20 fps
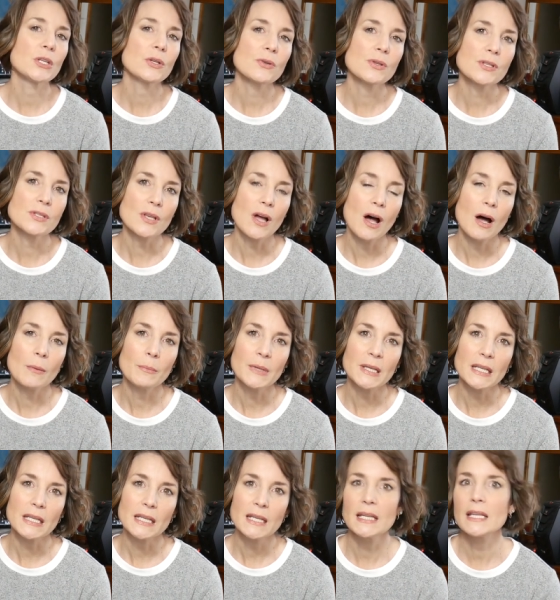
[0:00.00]
you saw
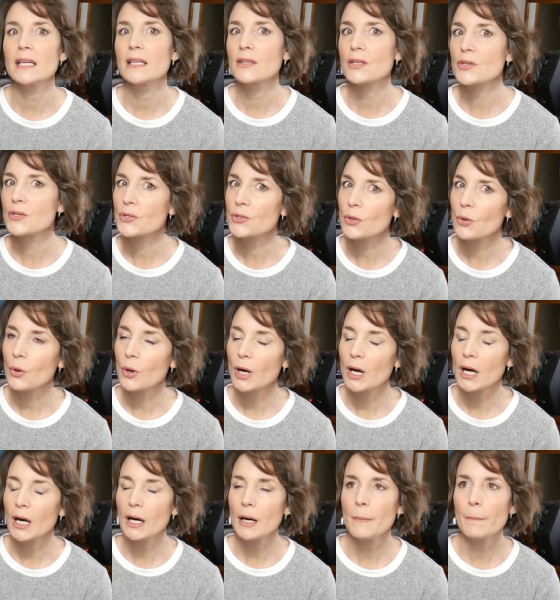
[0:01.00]
me in the
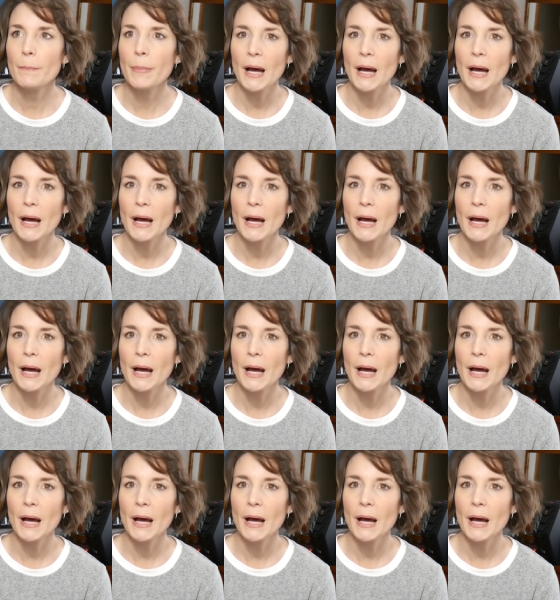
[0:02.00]
store